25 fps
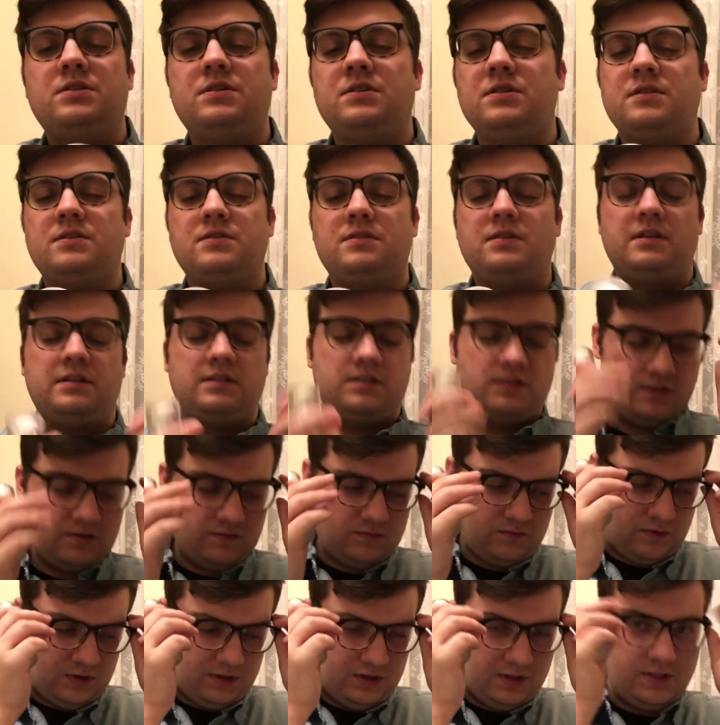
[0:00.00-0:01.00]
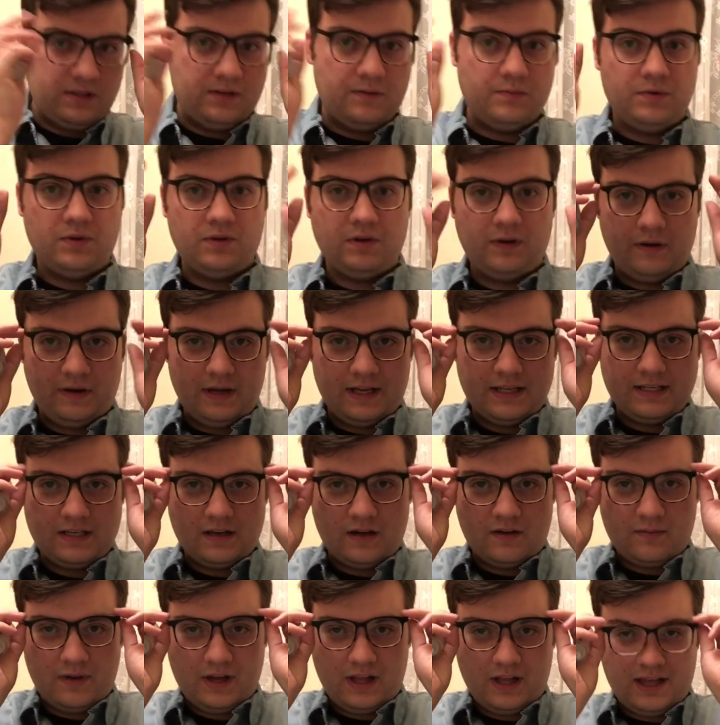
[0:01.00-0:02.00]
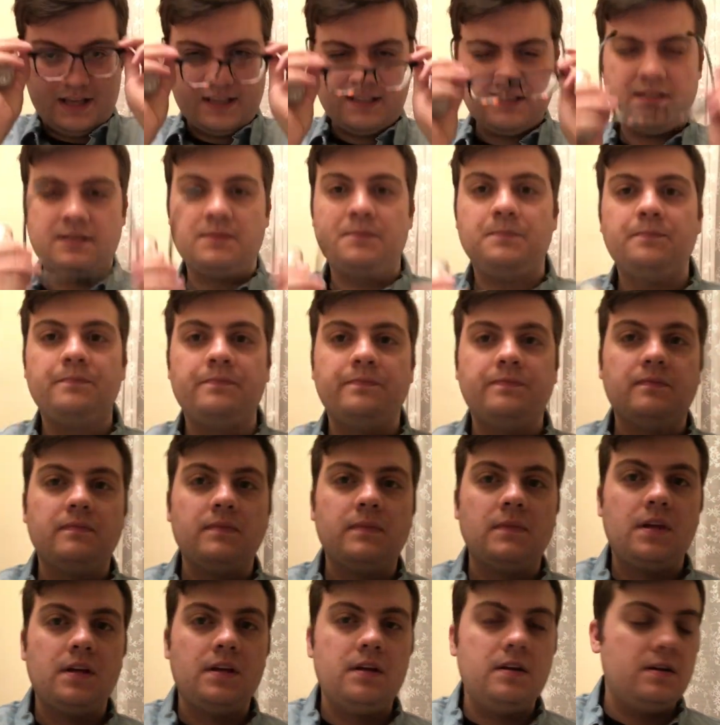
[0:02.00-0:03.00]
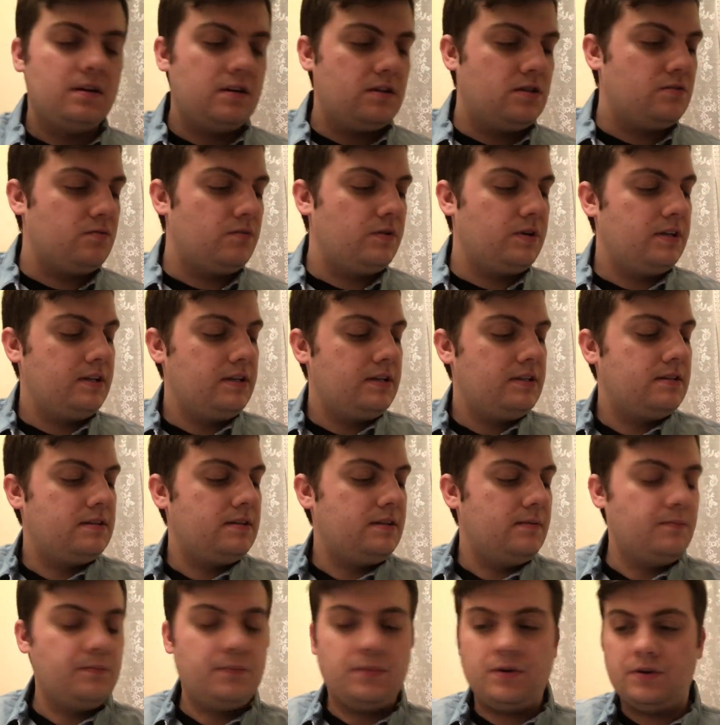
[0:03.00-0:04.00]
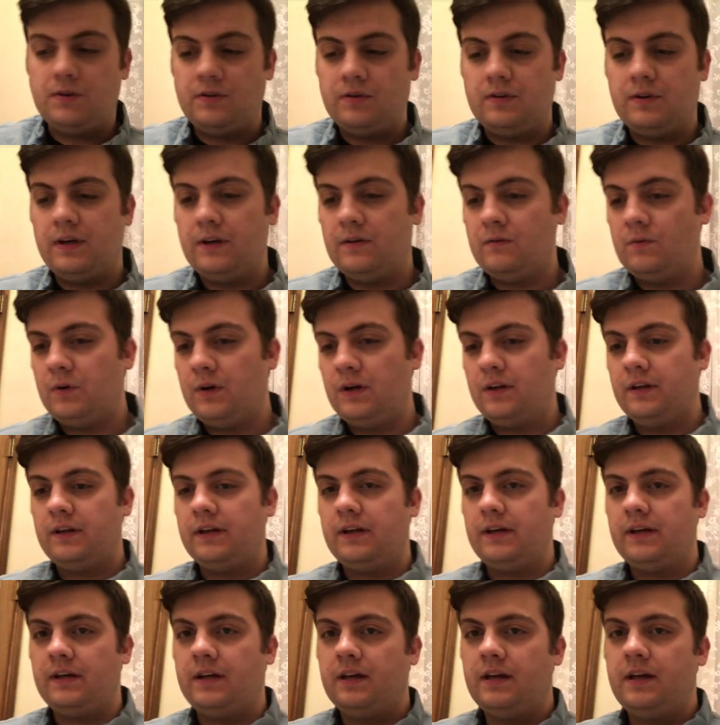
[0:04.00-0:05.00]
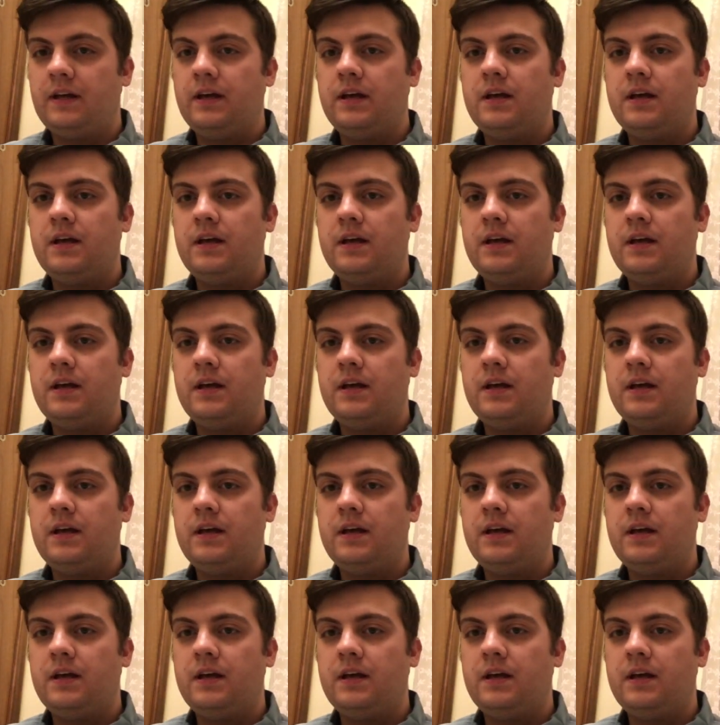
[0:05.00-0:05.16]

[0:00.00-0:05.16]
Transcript: is just, it's really simple. I'm gonna take off my glasses. It's really simple and really